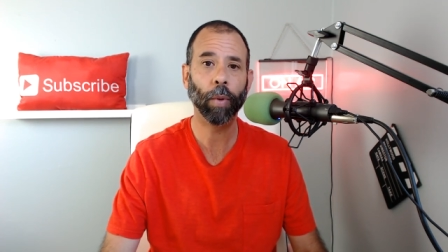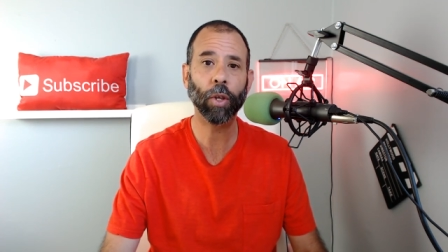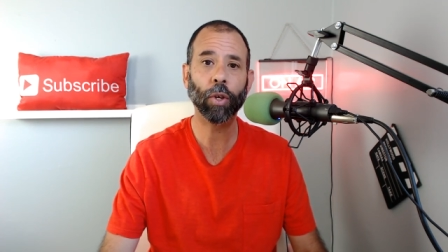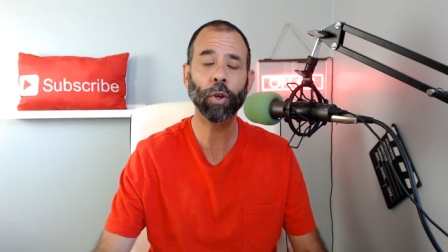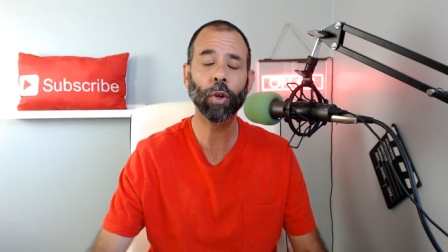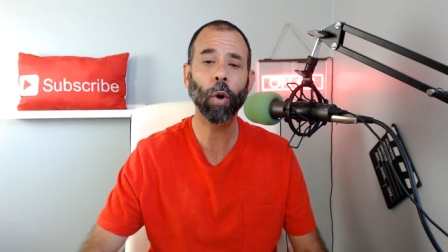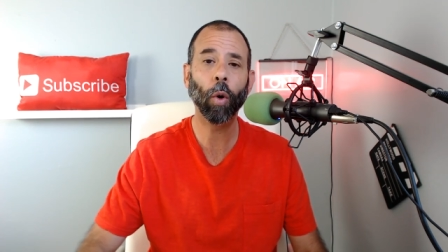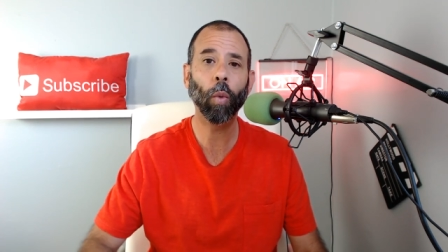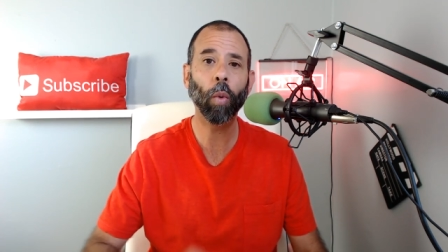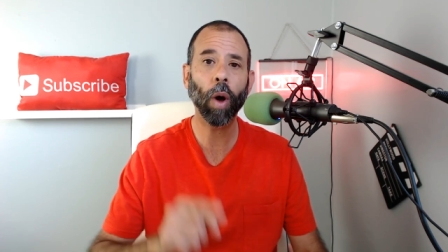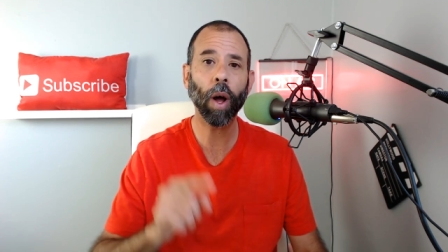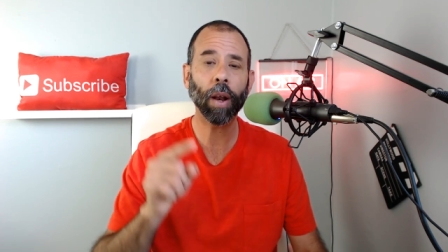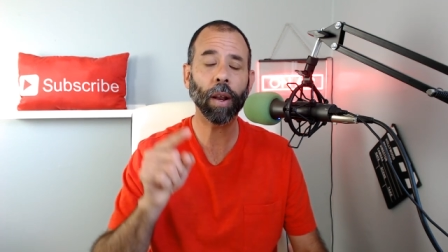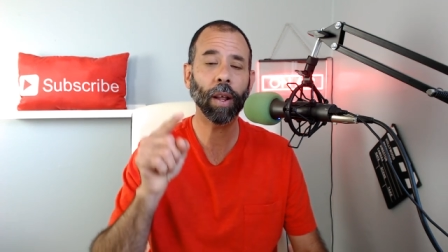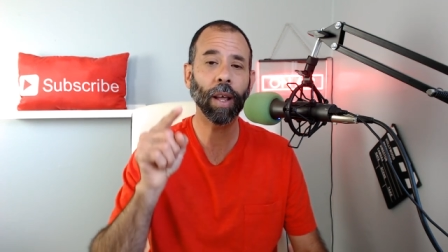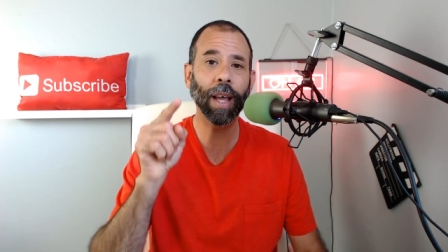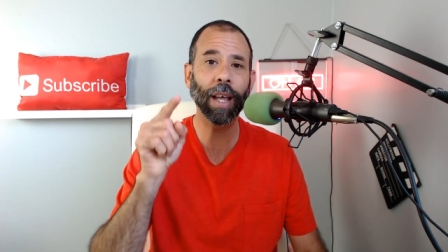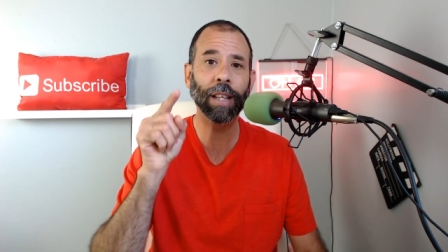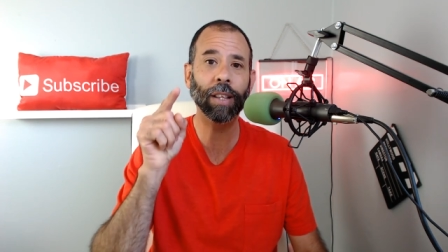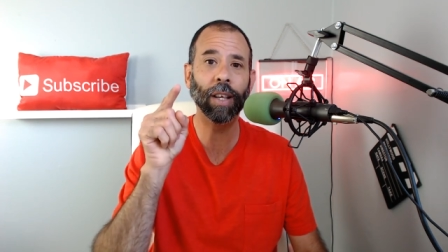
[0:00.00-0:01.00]
But you know
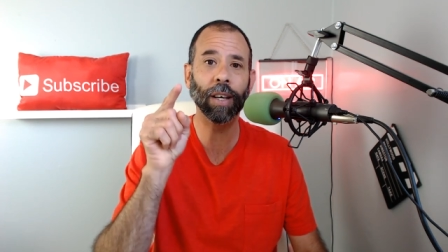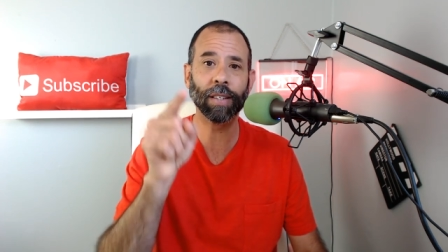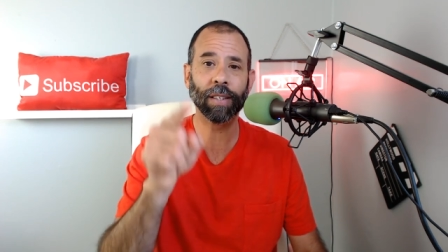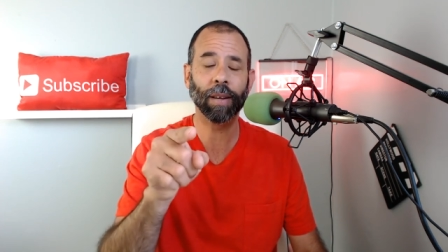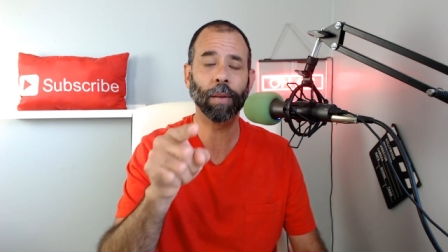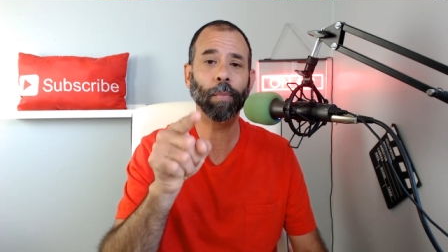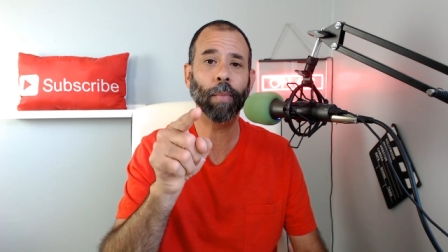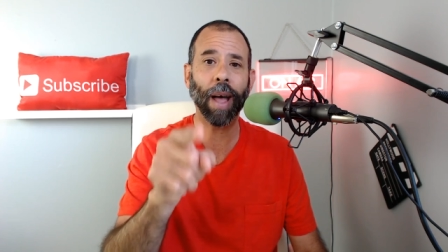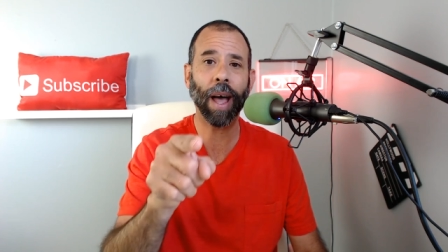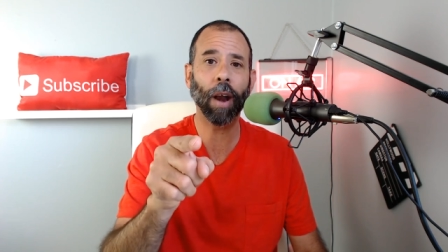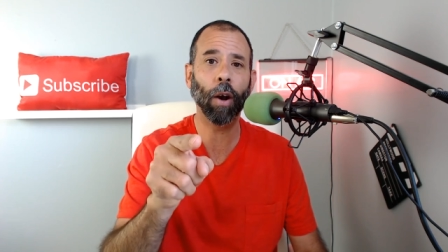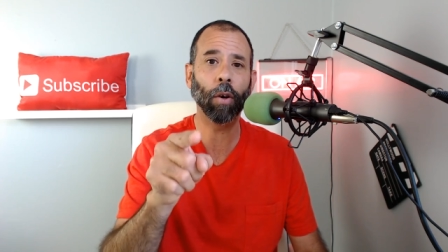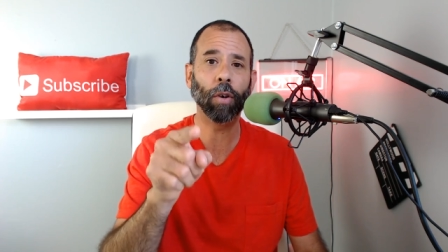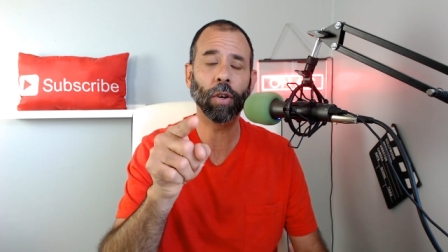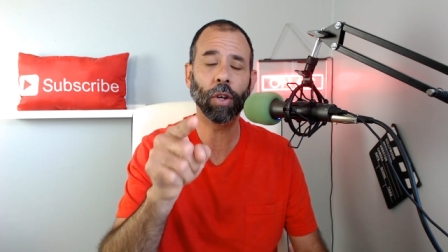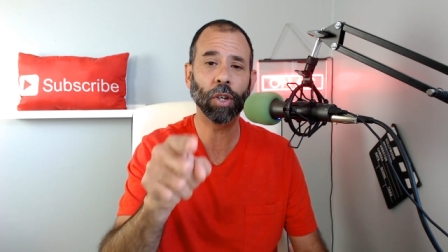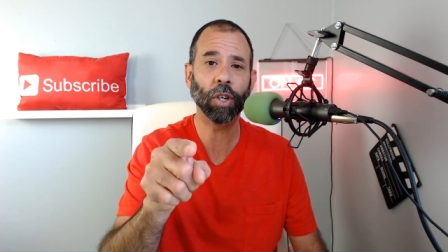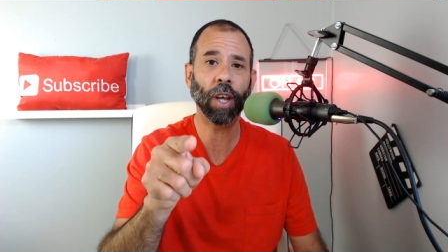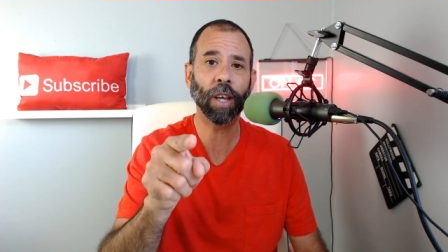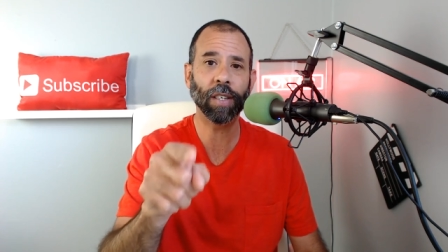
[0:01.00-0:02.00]
what? It doesn't matter
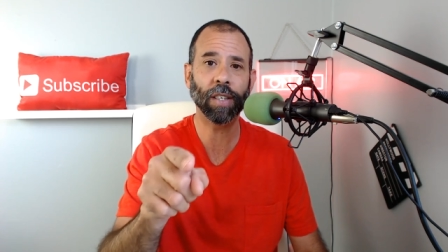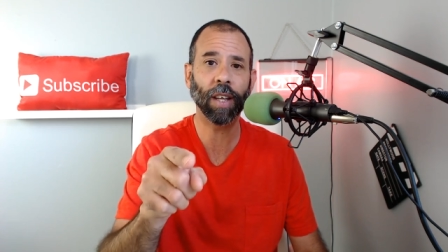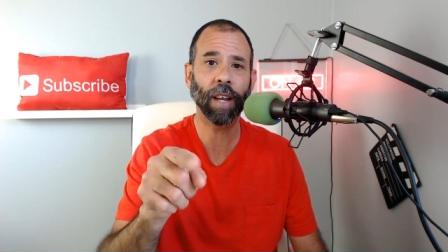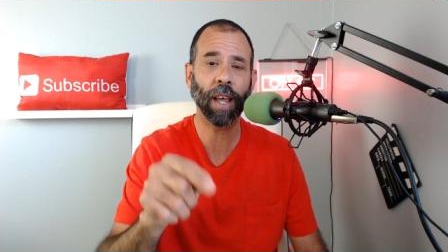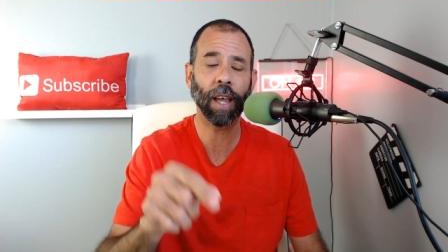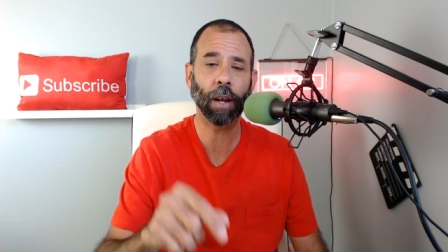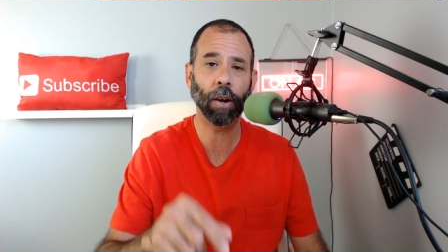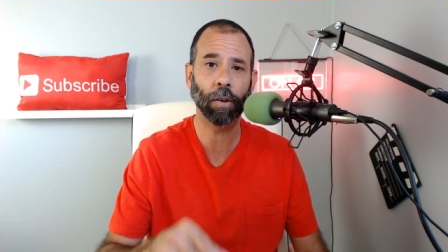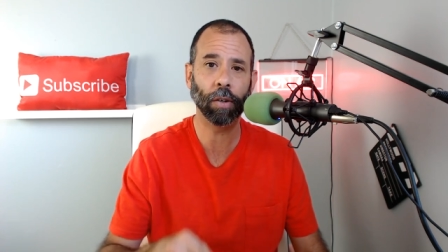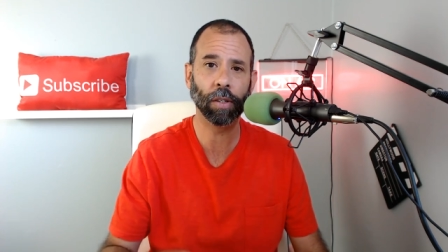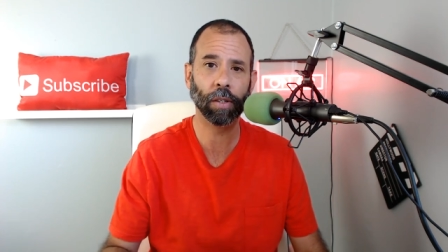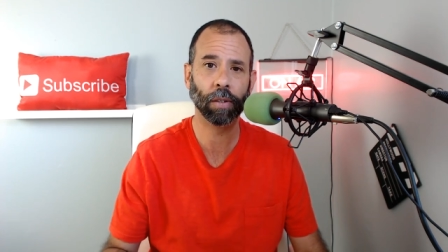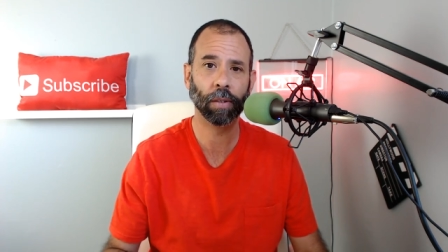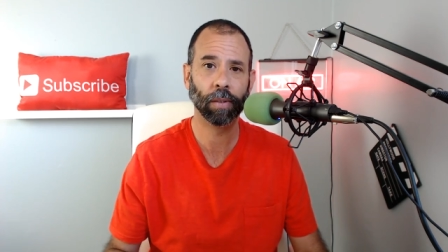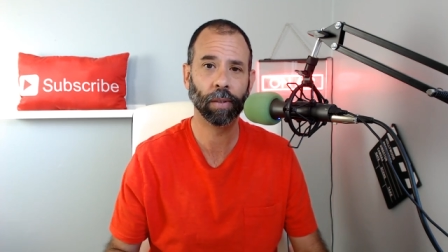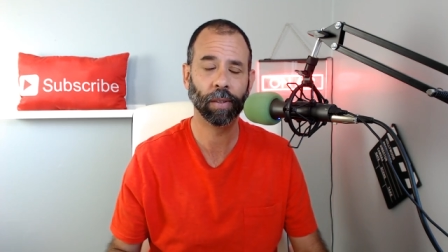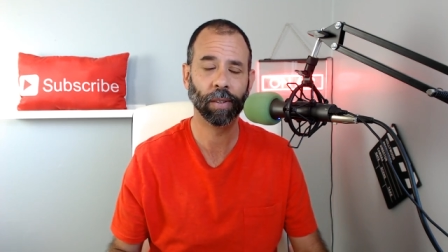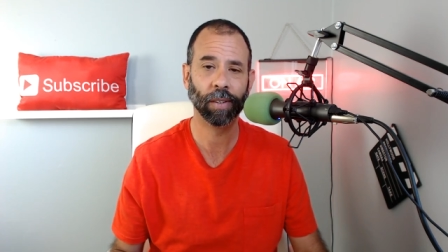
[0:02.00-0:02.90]
to Jason Akers.